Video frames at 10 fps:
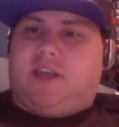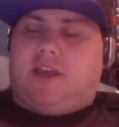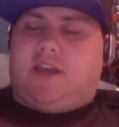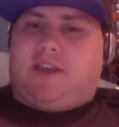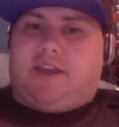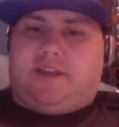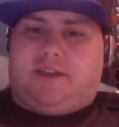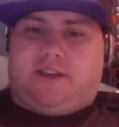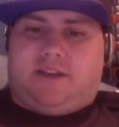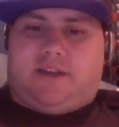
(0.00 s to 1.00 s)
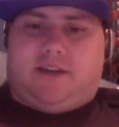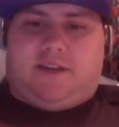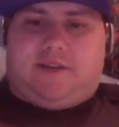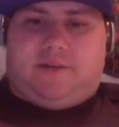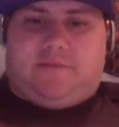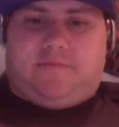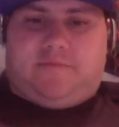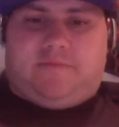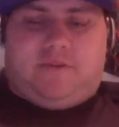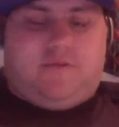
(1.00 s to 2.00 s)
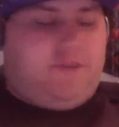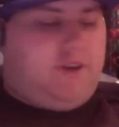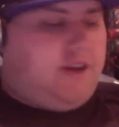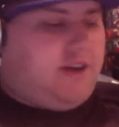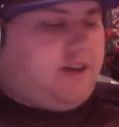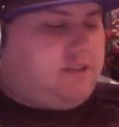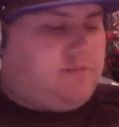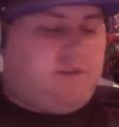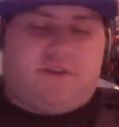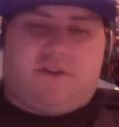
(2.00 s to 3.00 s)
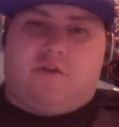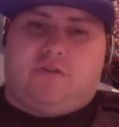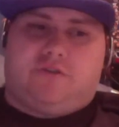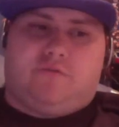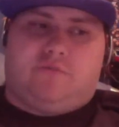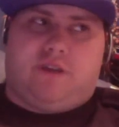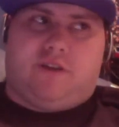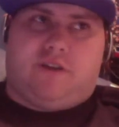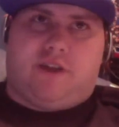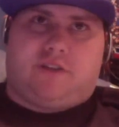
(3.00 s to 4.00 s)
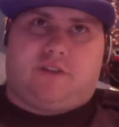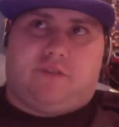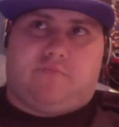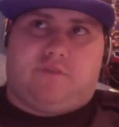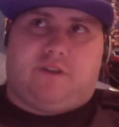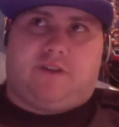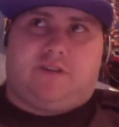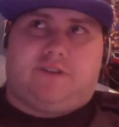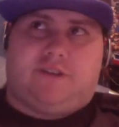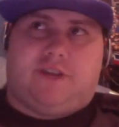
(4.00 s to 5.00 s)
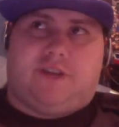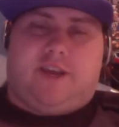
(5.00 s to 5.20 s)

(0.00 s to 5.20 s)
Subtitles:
Okay. Hopefully, some of the other co-hosts will be here next week because